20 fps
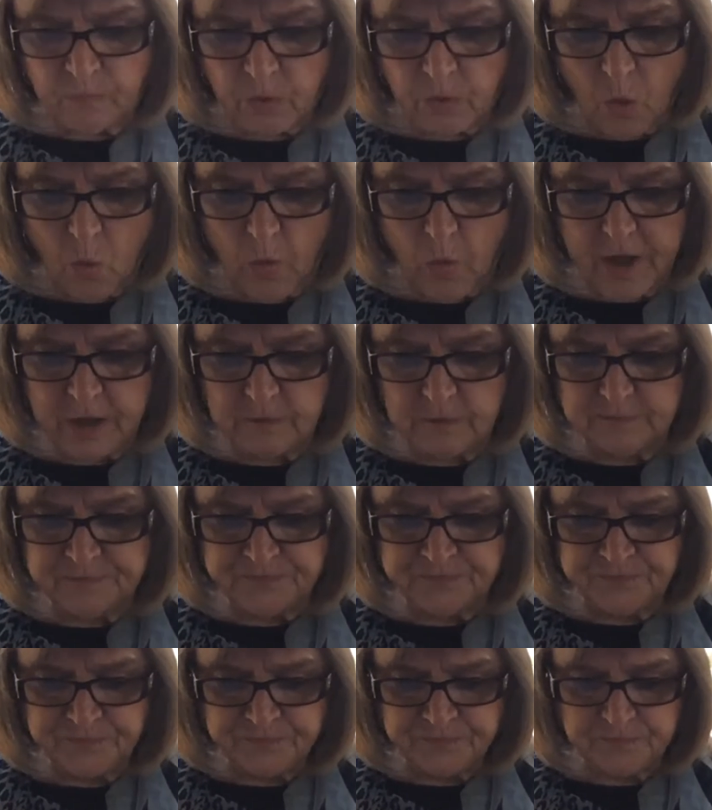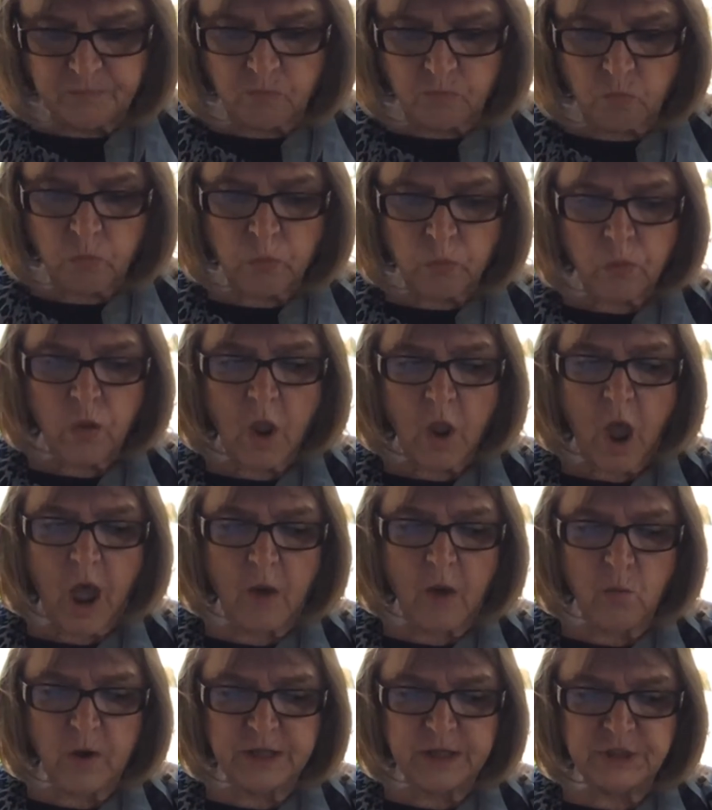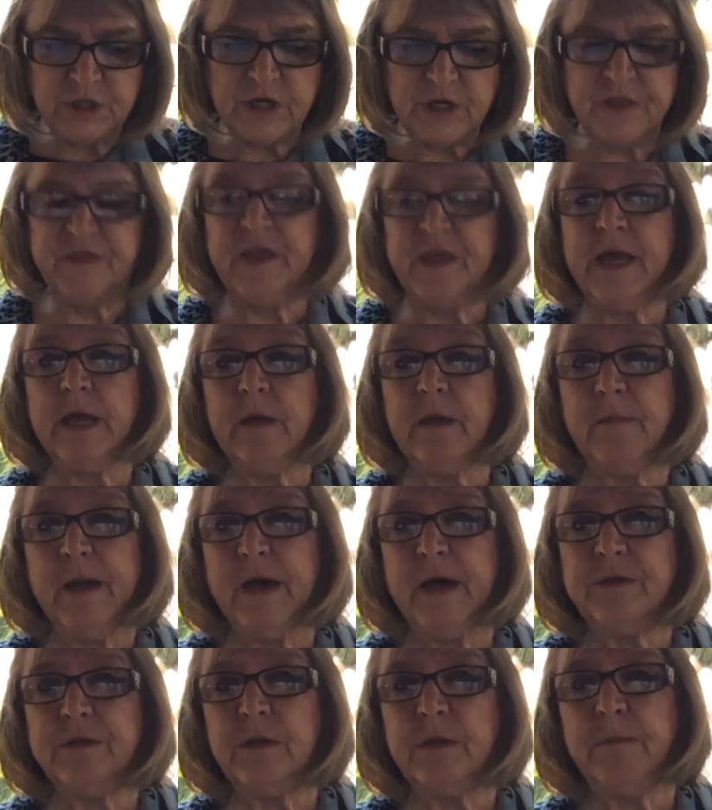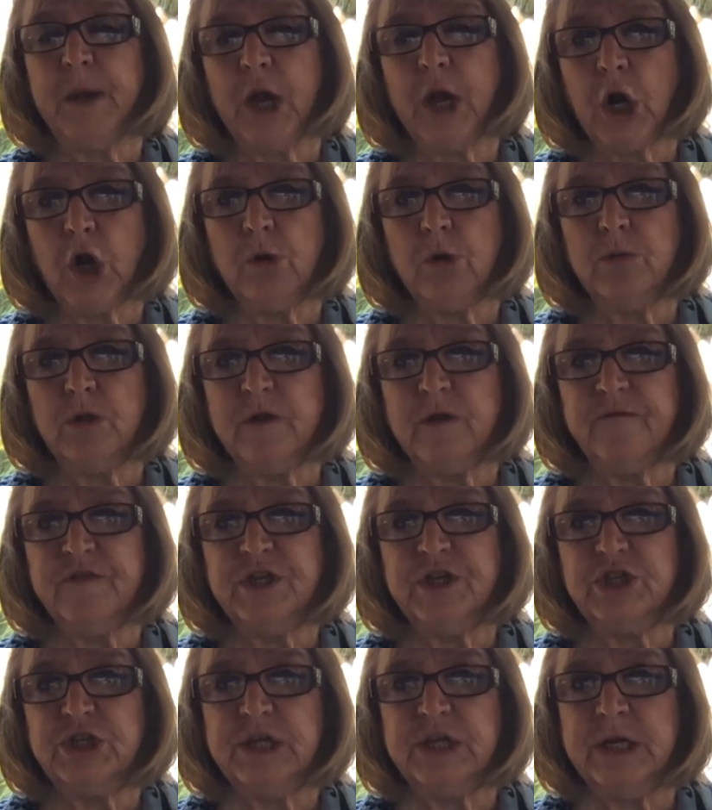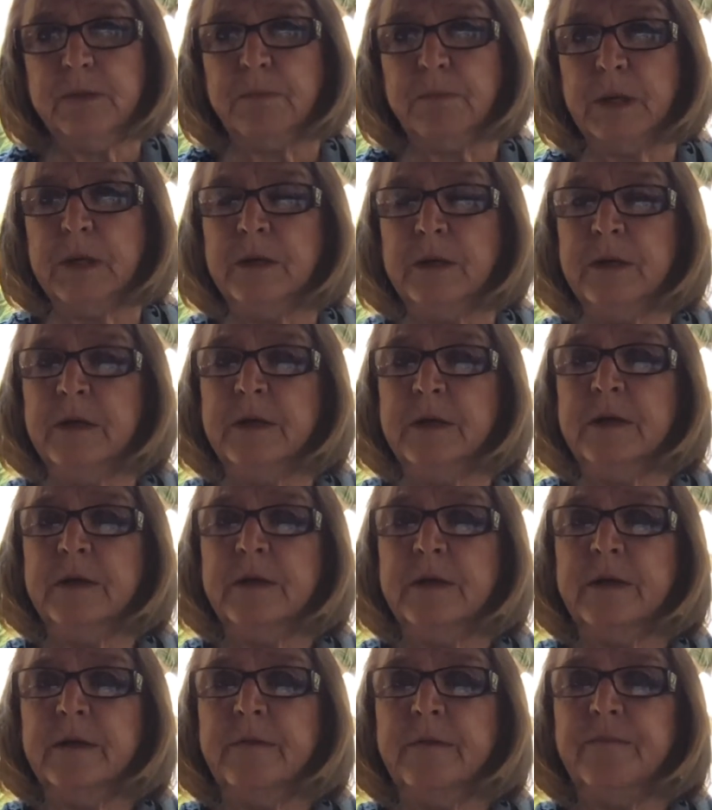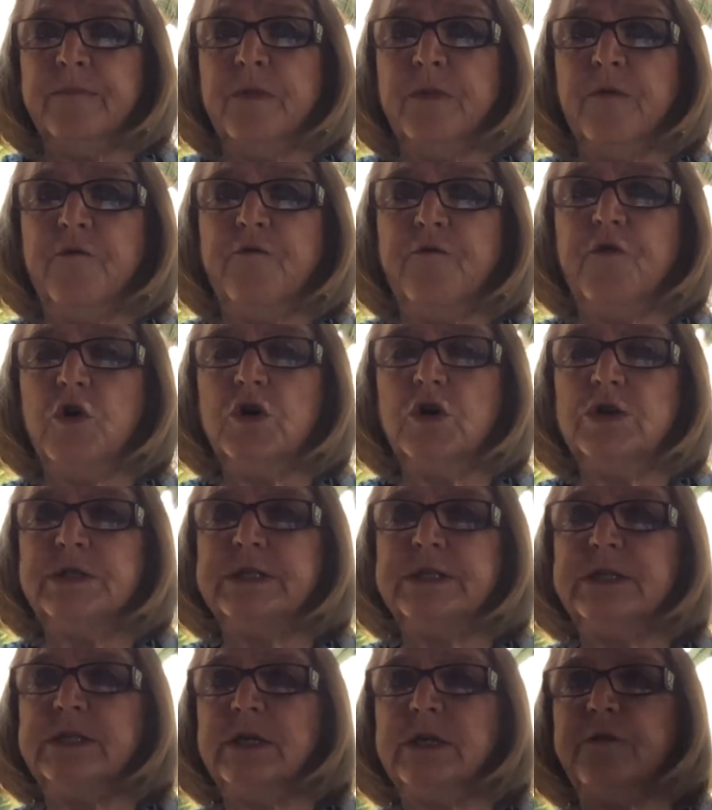Well, I want you to think about the parable of the sheep. The first